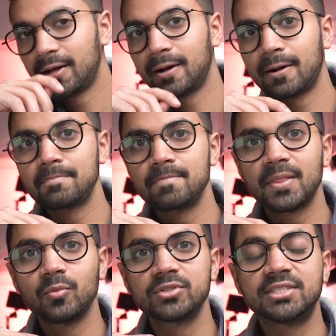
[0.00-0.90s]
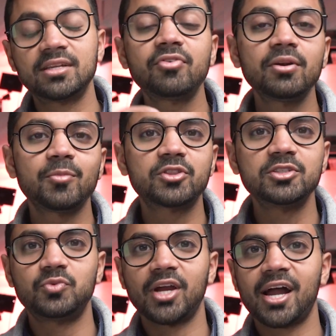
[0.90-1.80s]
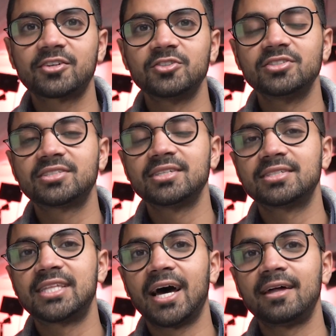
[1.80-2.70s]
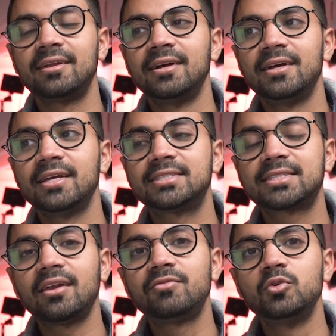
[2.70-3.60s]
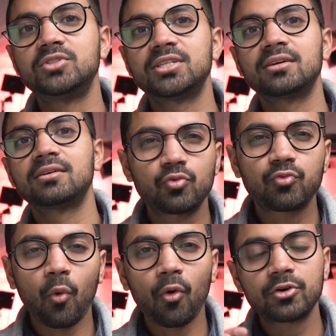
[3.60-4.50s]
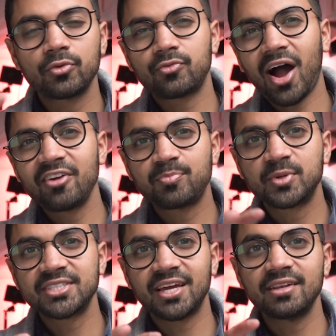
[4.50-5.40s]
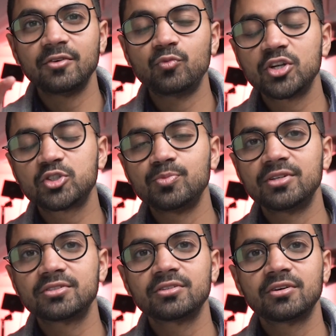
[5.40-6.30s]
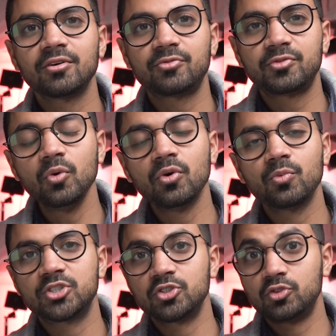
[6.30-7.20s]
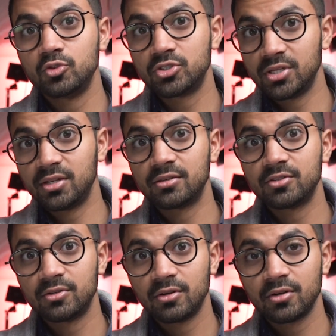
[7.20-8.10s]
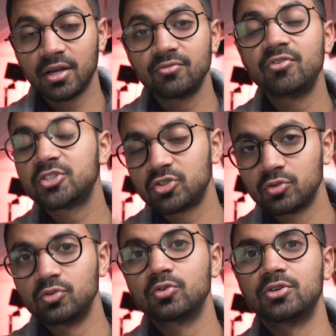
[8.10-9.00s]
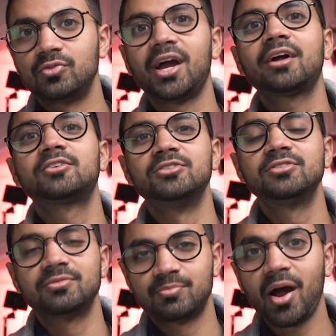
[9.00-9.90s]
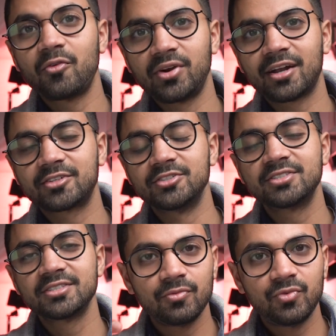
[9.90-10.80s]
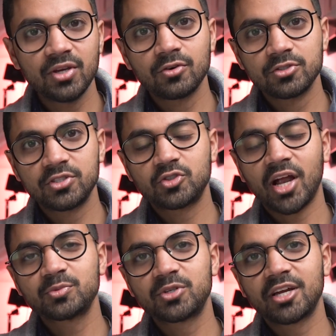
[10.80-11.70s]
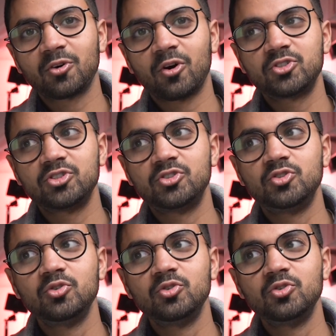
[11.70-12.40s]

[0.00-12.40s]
Um, what's different about these reactors is that instead of using 4 to 5% enrichment of fuel, which is used in conventional nuclear reactors, power reactors, vehicles, these transport technologies